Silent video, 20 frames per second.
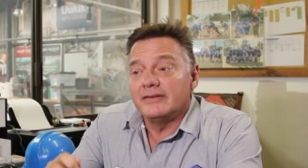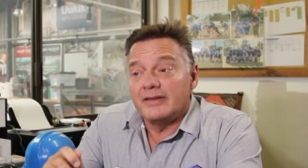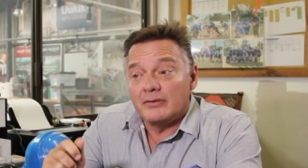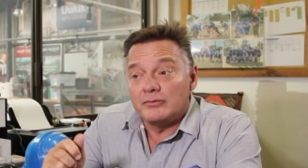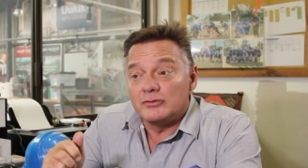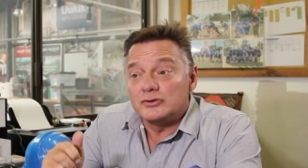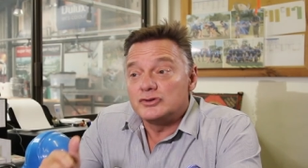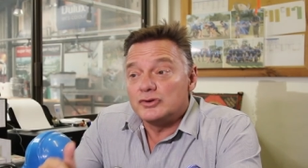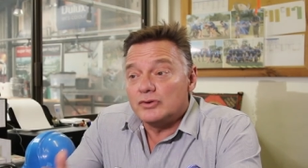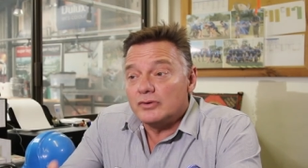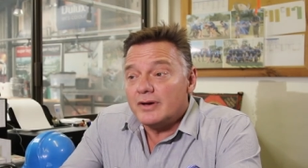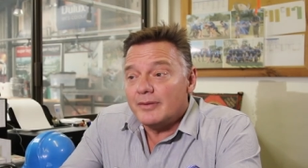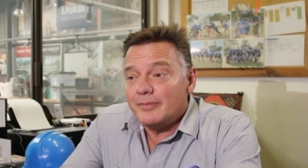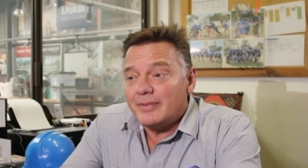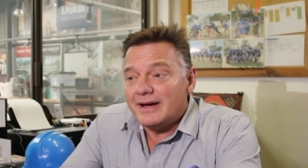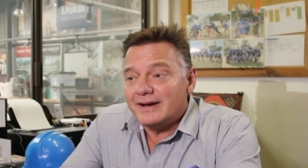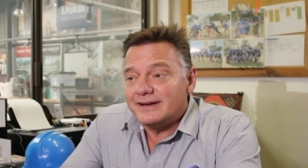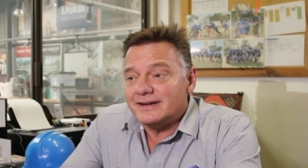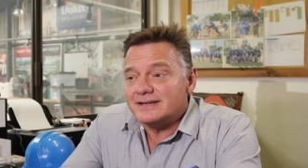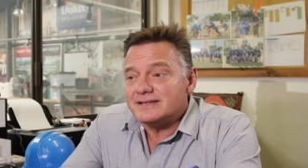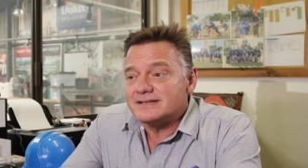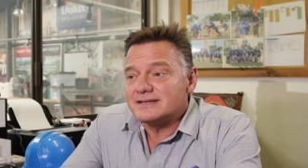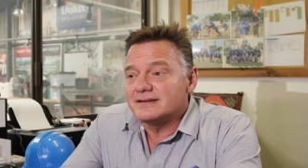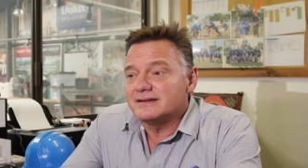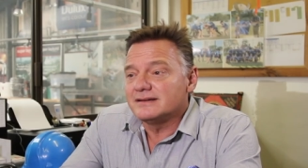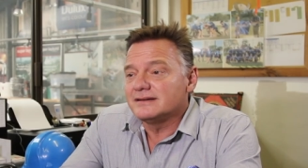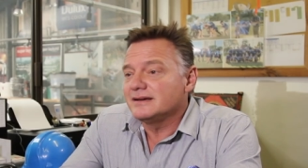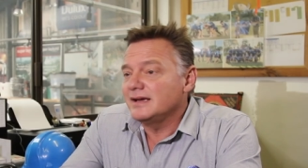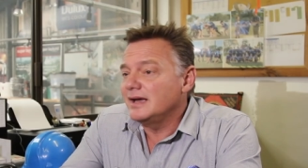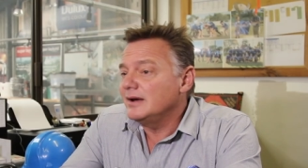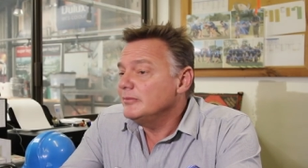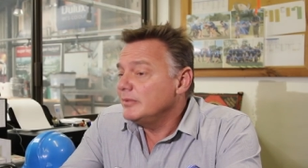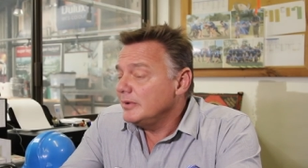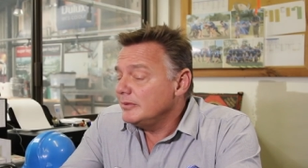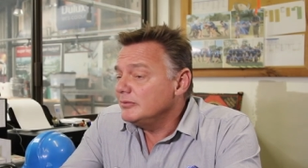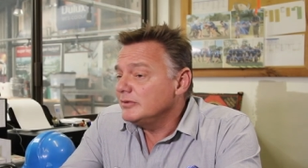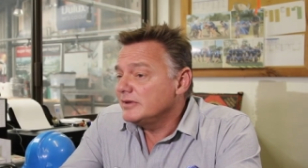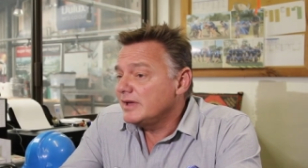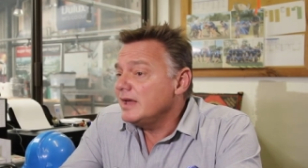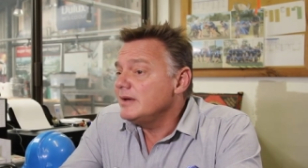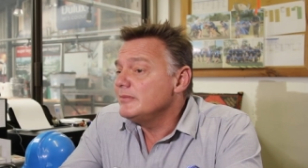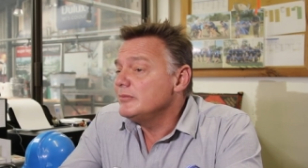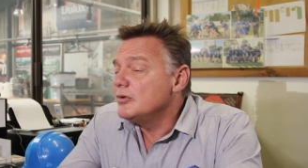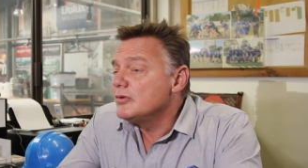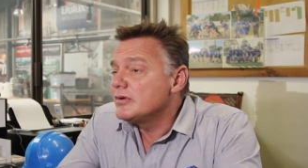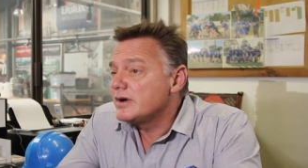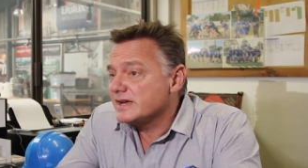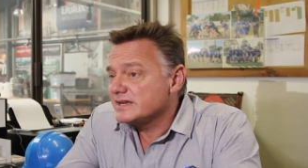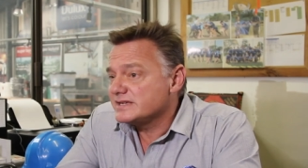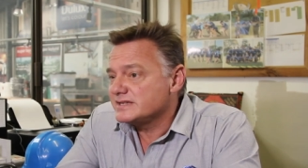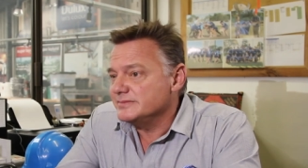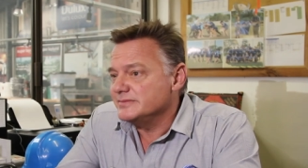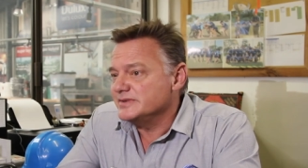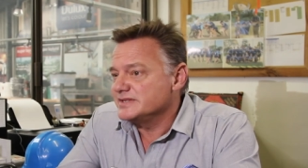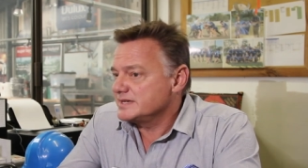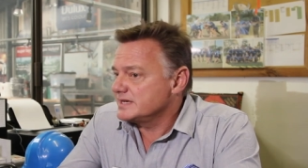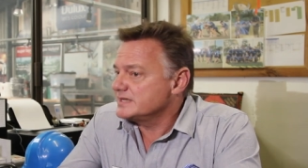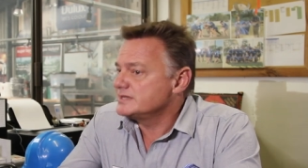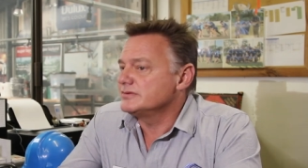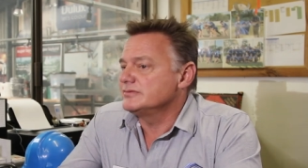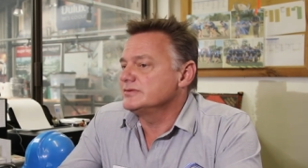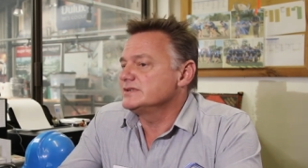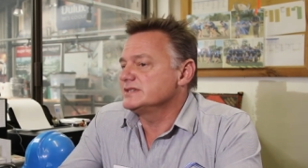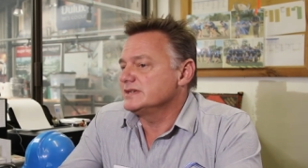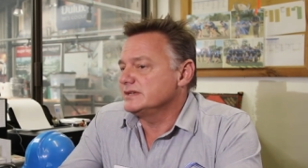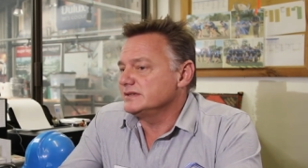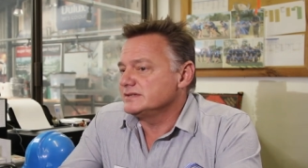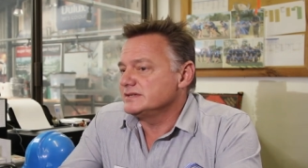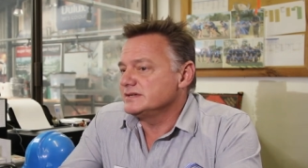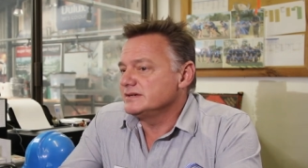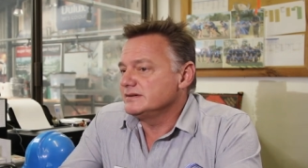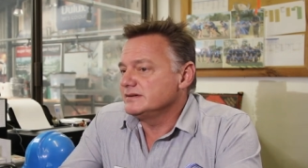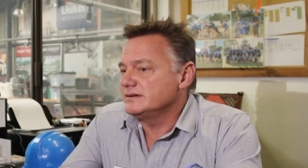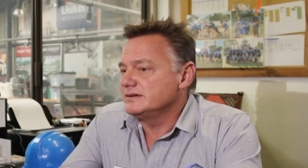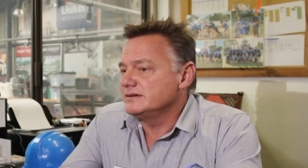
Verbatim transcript: they will talk about us, and we will gain more customers as a result.